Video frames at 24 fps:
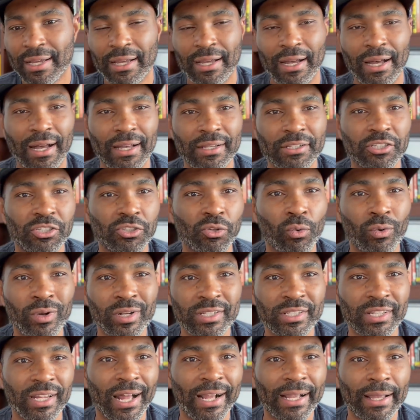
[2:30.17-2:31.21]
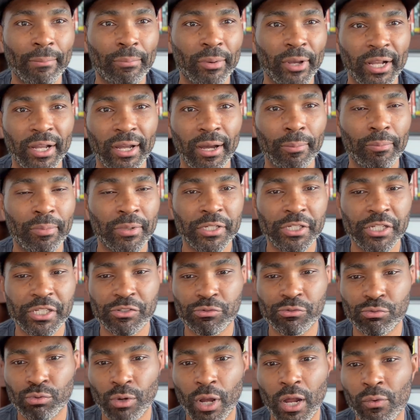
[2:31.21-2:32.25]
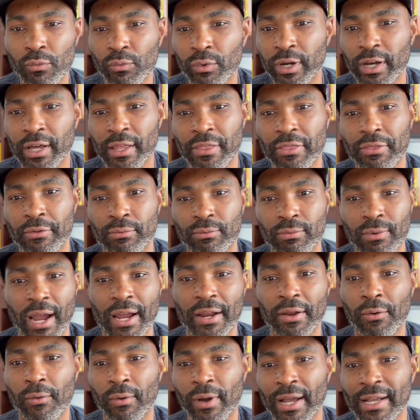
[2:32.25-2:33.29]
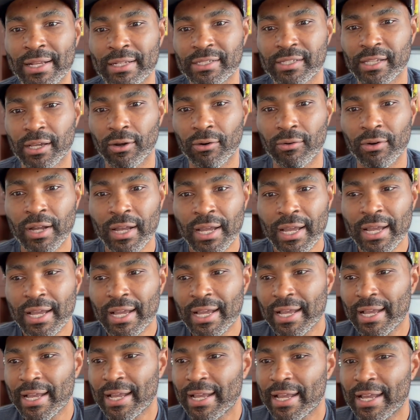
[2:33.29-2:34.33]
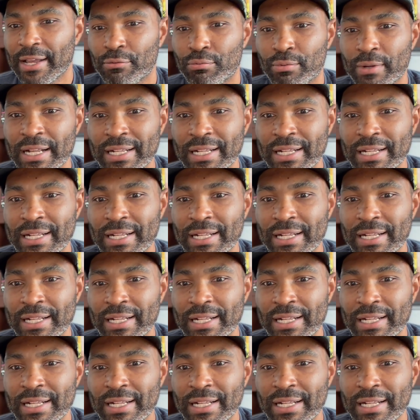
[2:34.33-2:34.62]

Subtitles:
stories that I can pick up and just run with right away. So it reads